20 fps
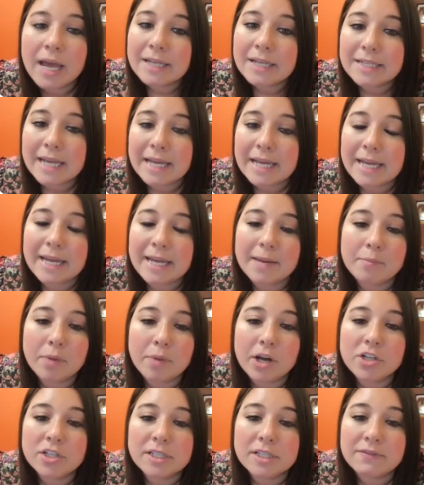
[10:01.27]
taking
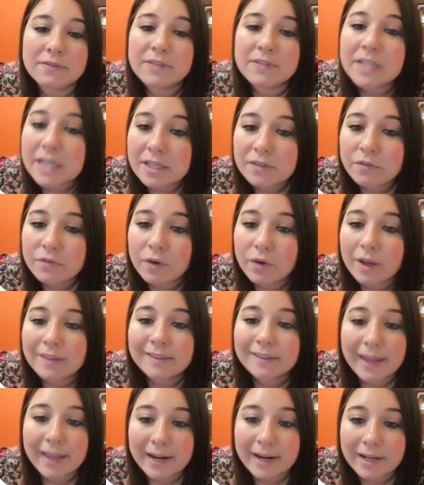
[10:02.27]
impressions of teeth for
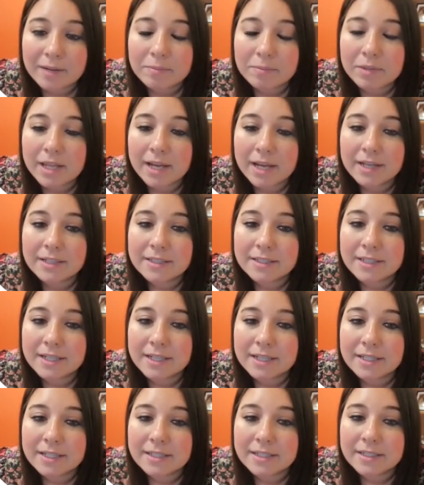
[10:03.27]
athletic
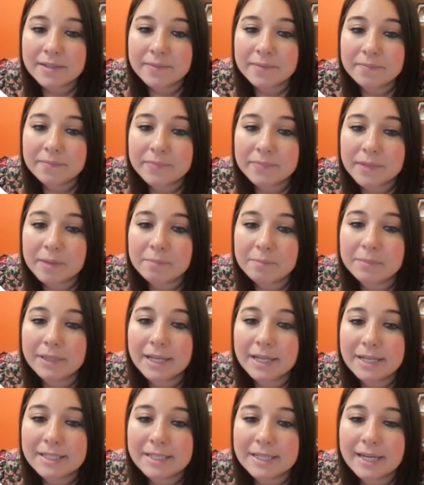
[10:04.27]
appliances,
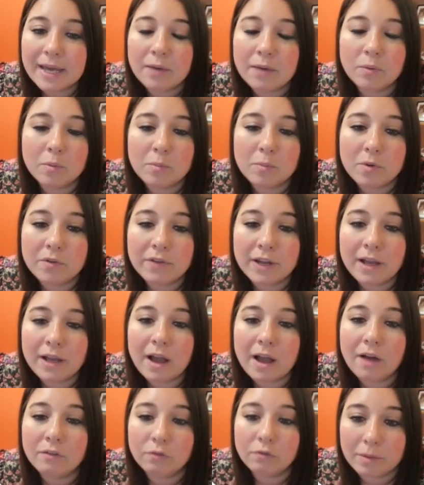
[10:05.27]
placing and removing
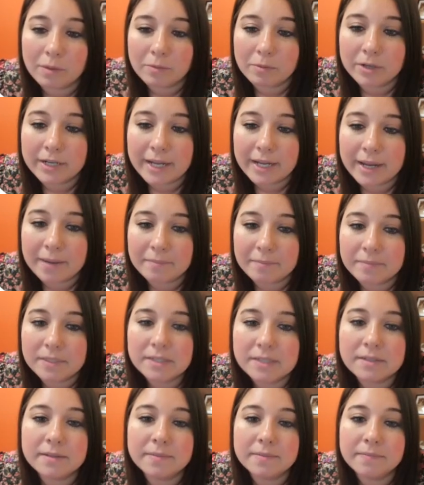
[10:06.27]
of rubber
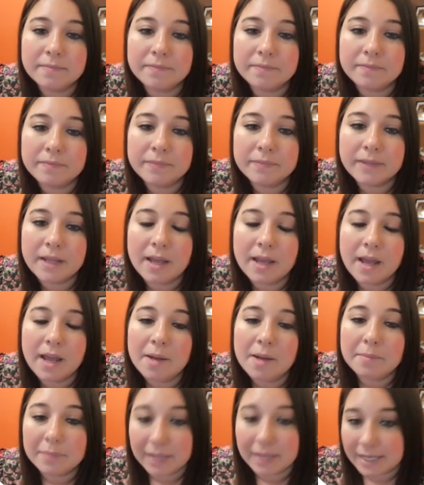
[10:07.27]
dams,
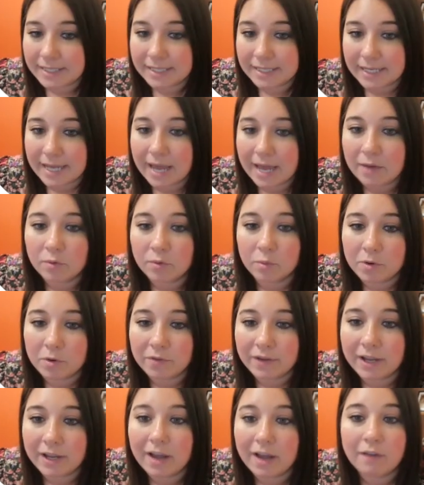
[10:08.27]
placing and
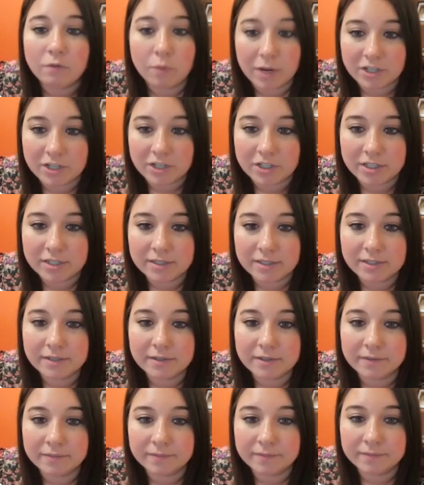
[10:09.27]
removing of wedges,
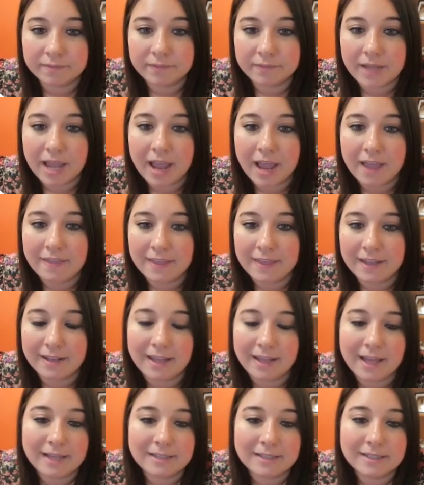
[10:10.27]
and then
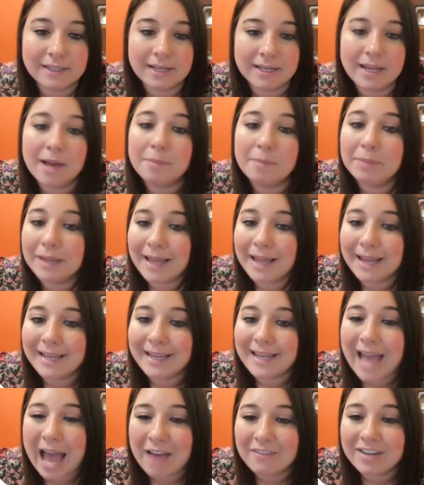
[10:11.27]
lastly, applying
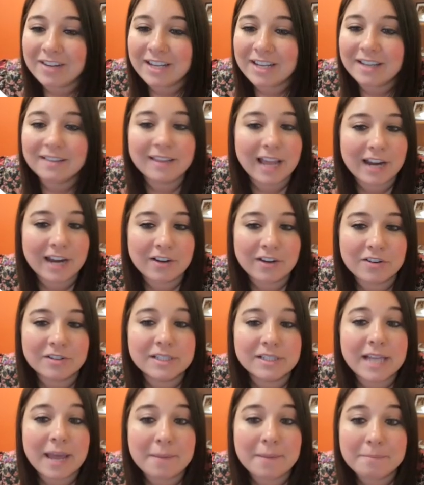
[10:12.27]
cavity
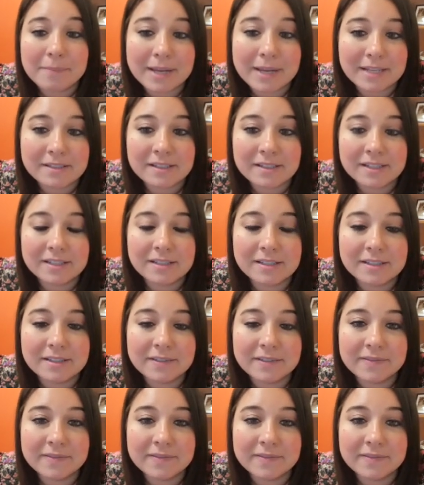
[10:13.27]
liners and bases.